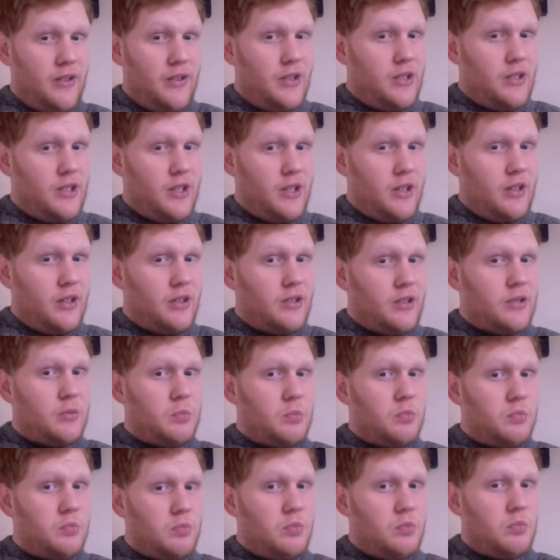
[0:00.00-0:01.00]
design, because
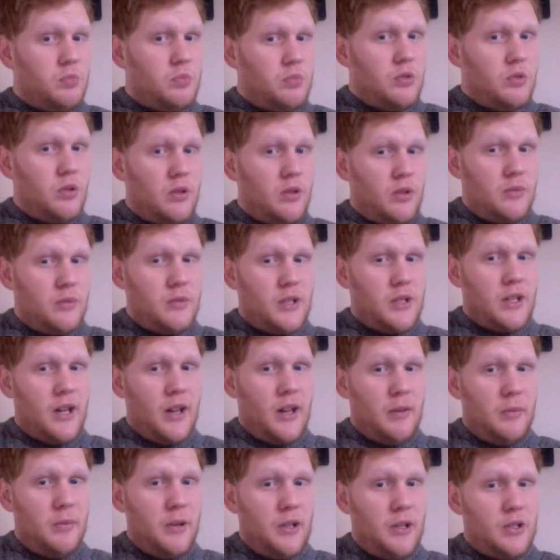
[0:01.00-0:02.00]
sometimes it
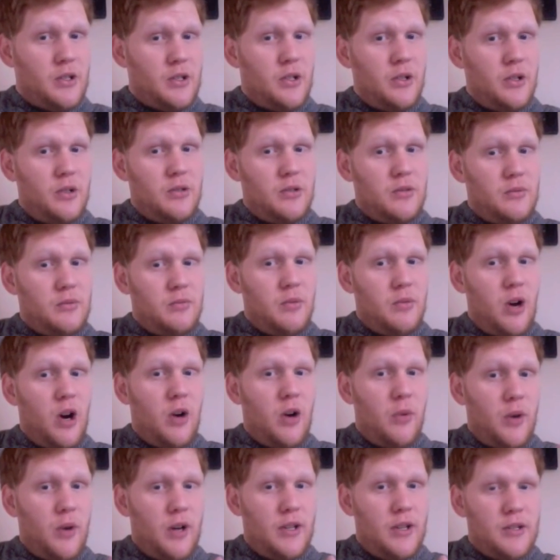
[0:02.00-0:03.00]
can be as good
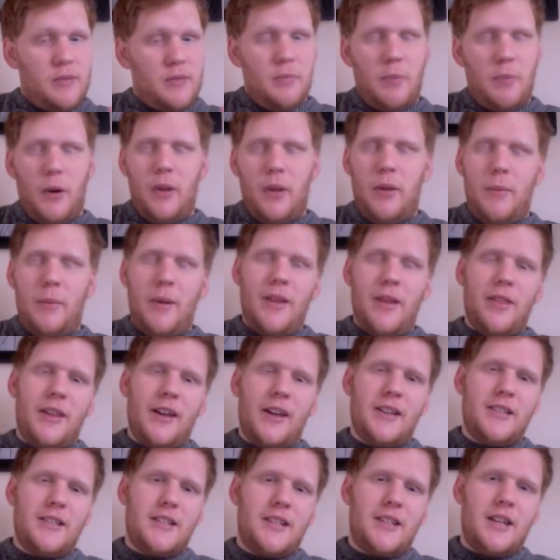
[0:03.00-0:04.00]
art-wise. But the main
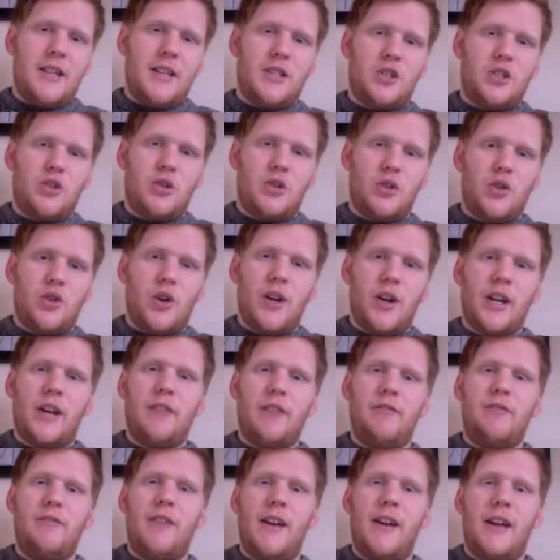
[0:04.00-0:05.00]
thing is it's trying to
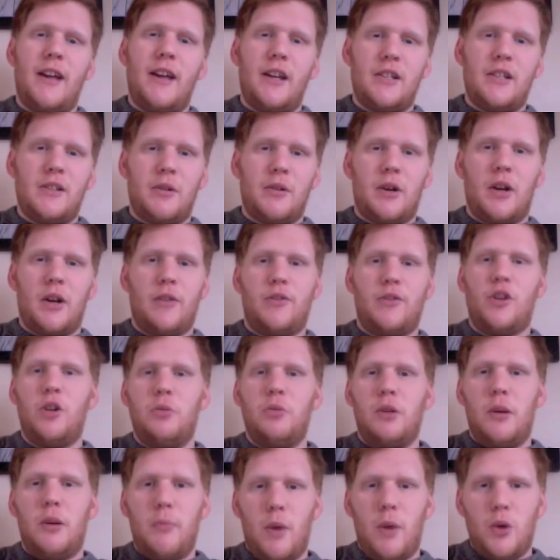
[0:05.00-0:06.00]
convey some kind of
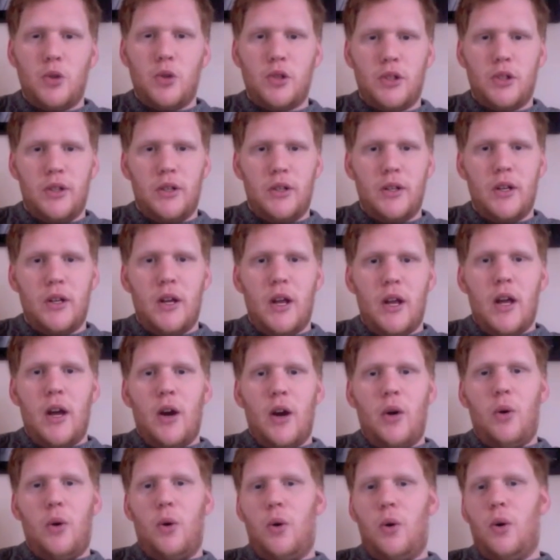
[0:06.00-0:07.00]
human emotion,
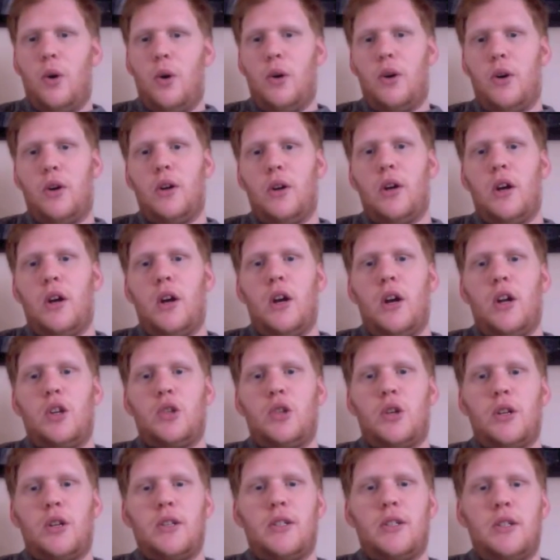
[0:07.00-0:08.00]
or
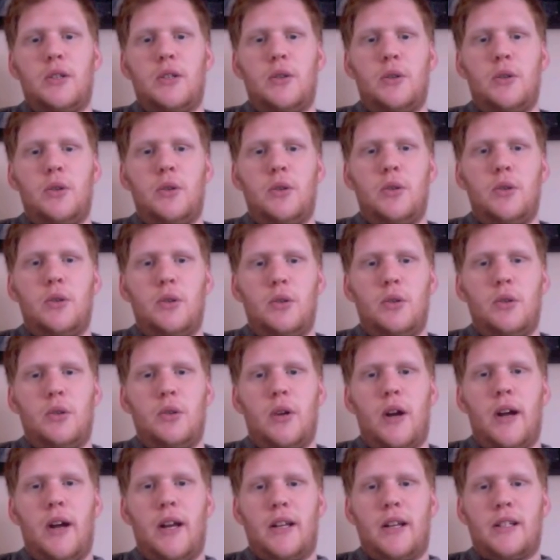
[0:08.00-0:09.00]
trying to
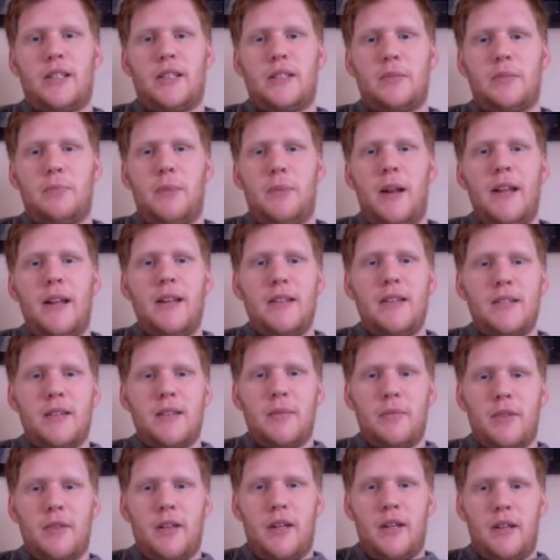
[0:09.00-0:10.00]
explain
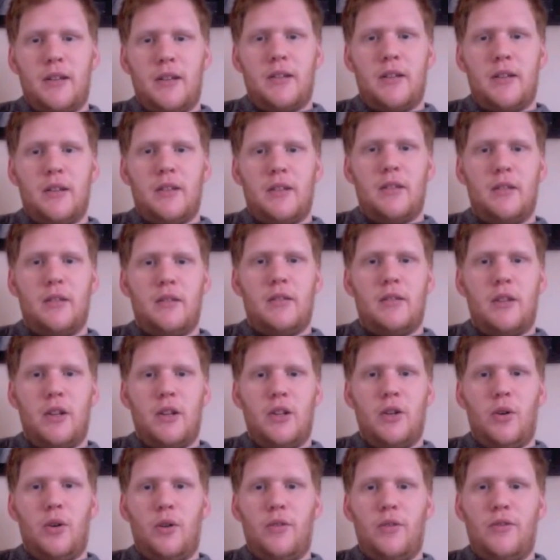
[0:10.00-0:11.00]
something that
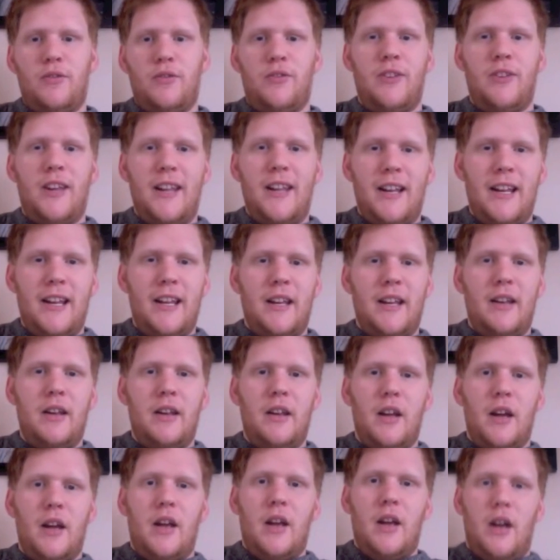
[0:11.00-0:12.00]
you're feeling
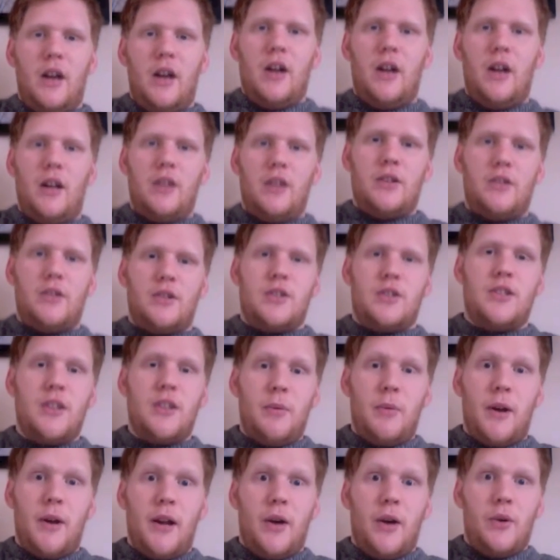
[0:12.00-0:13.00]
to
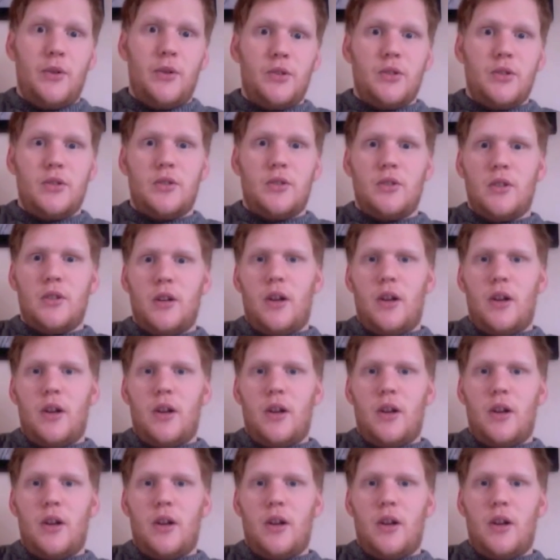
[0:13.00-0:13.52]
someone else,